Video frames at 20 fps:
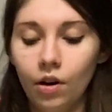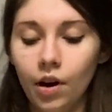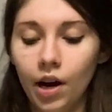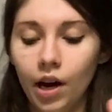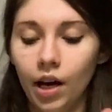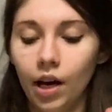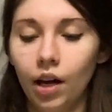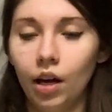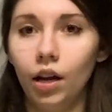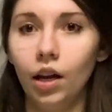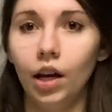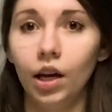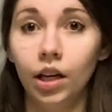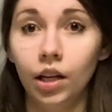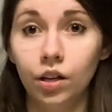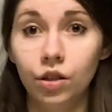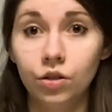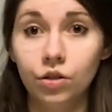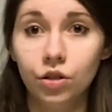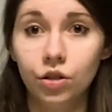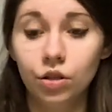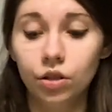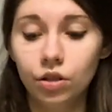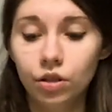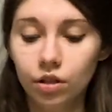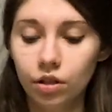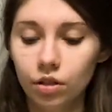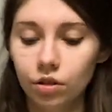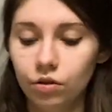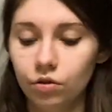ahead and
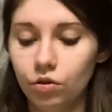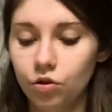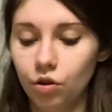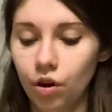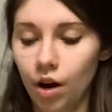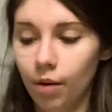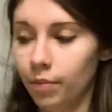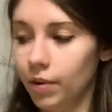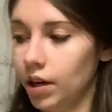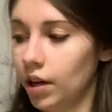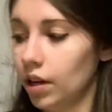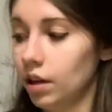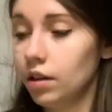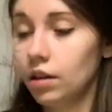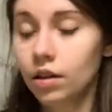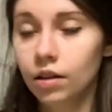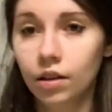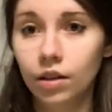just drop it in,